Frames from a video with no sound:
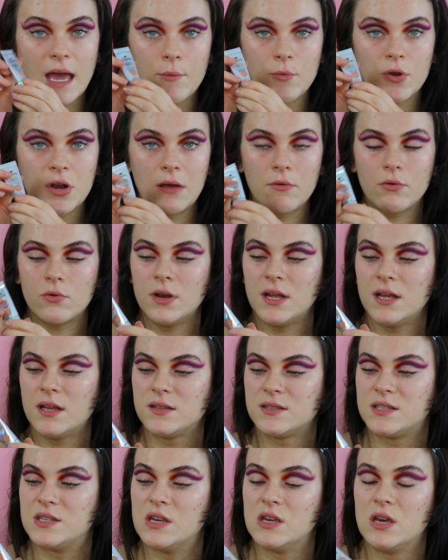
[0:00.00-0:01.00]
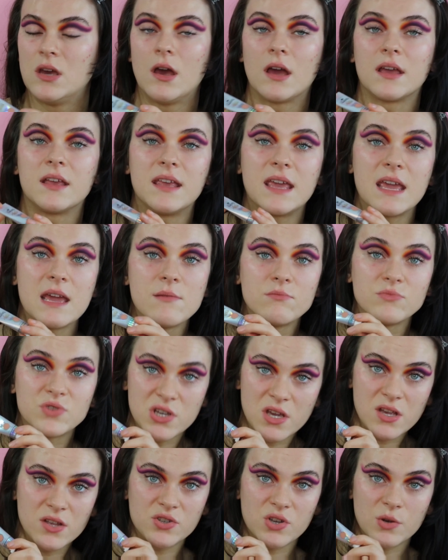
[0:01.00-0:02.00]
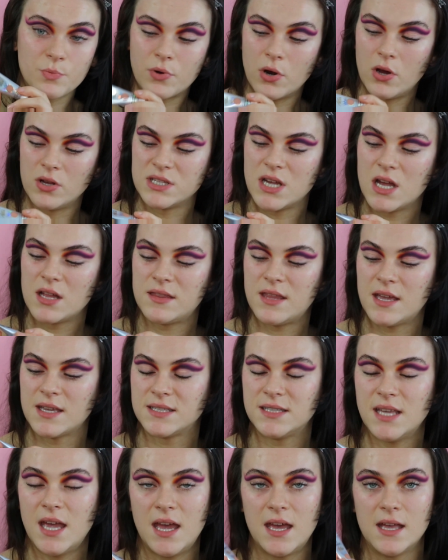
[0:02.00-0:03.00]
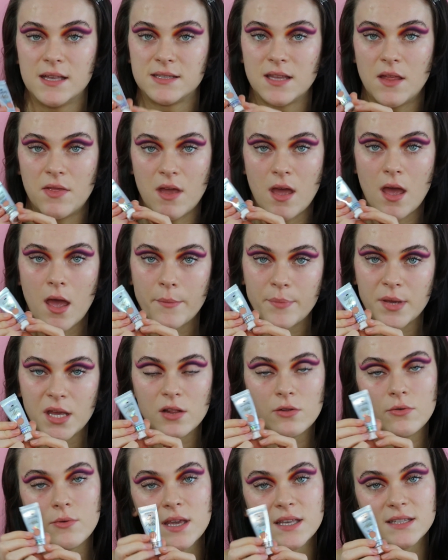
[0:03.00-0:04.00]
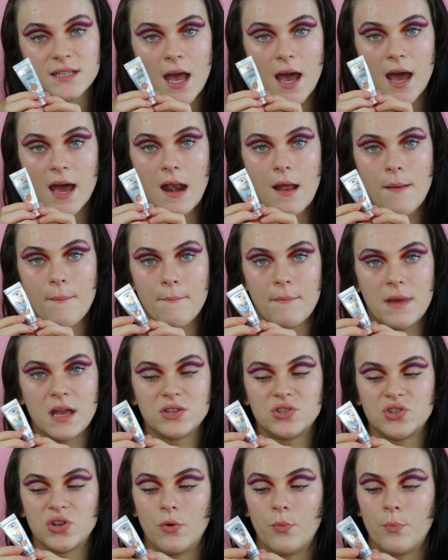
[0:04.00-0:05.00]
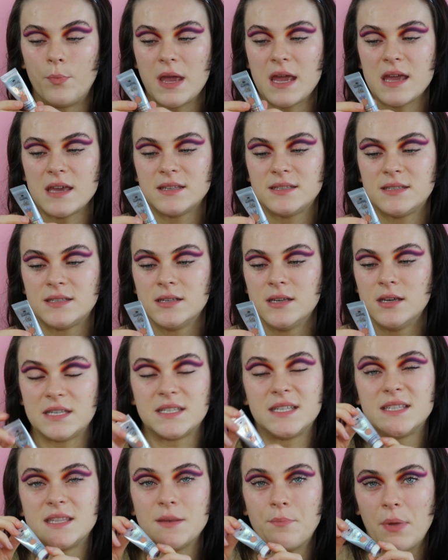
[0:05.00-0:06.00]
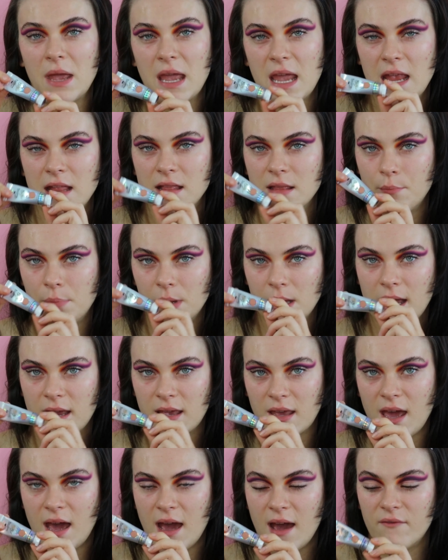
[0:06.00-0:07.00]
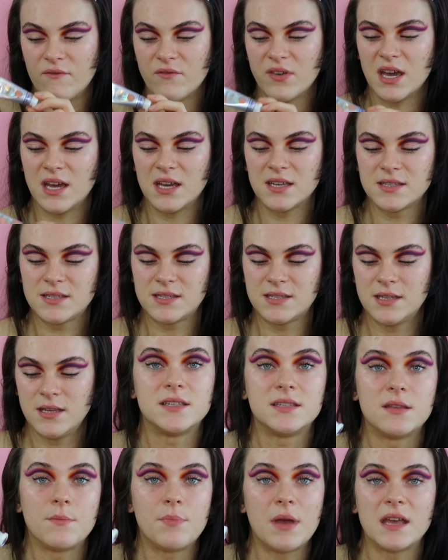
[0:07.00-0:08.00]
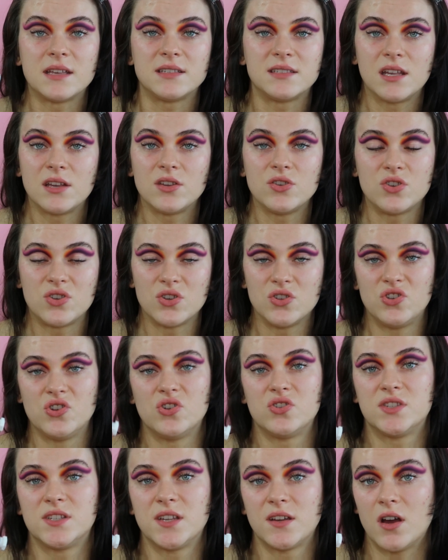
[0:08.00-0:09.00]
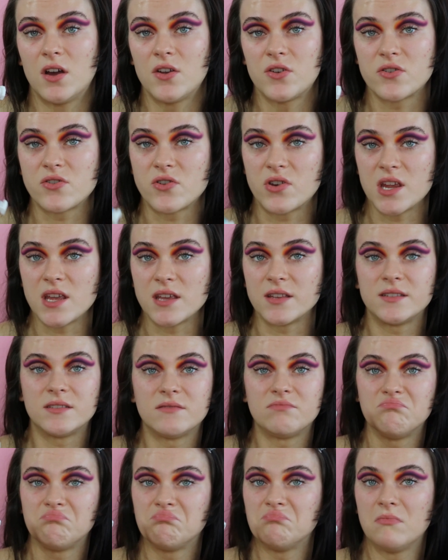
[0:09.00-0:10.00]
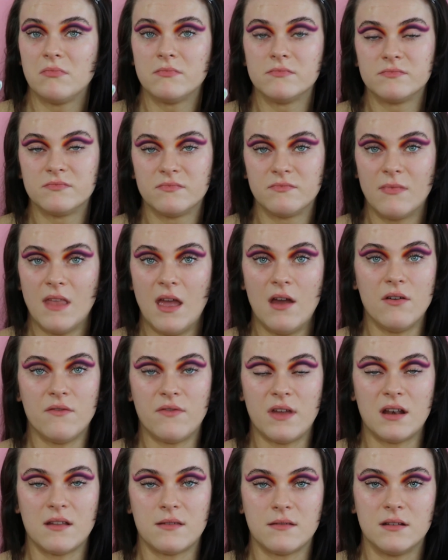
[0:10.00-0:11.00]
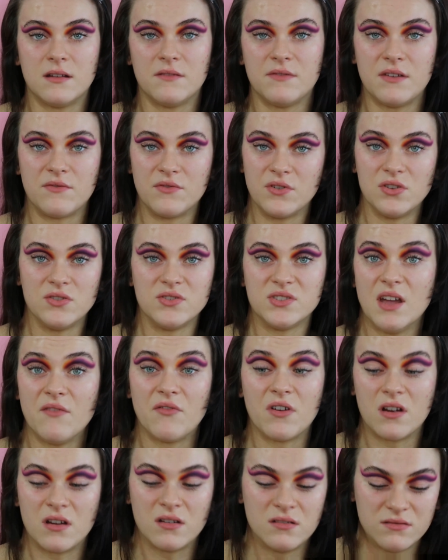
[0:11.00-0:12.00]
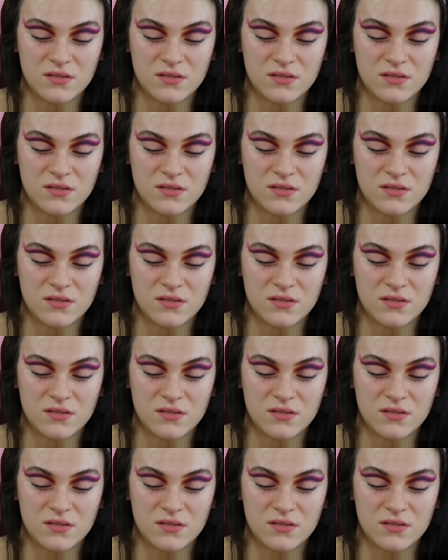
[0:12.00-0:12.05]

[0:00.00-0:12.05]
And we're now going into a game changer product. This is the P. Louise and Mitchell base. This is the paint, the blank canvas. This is the best thing you could use to cut your crease out of anything I've ever used ever.